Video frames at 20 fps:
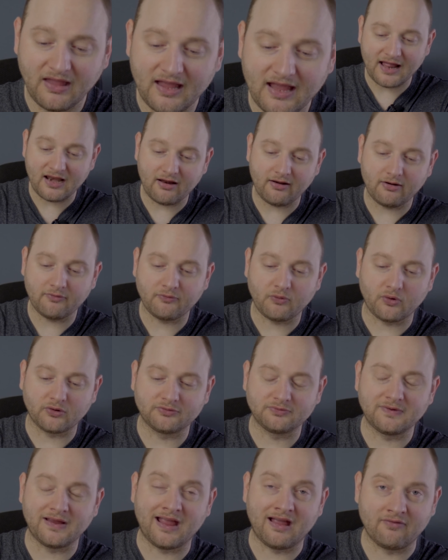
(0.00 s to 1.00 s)
And then of
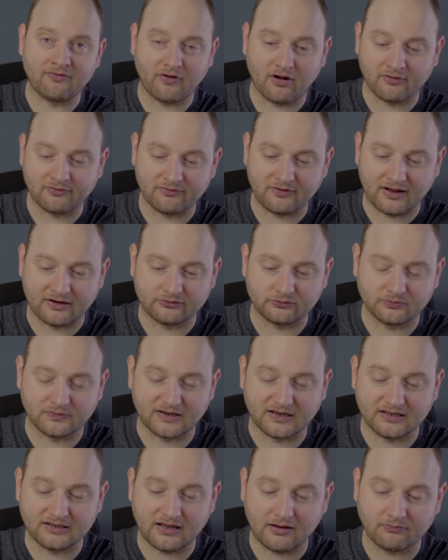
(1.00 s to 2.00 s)
course we have our flash
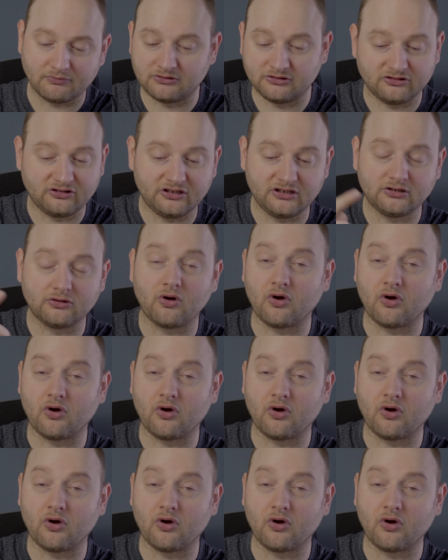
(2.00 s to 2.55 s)
ring that we've seen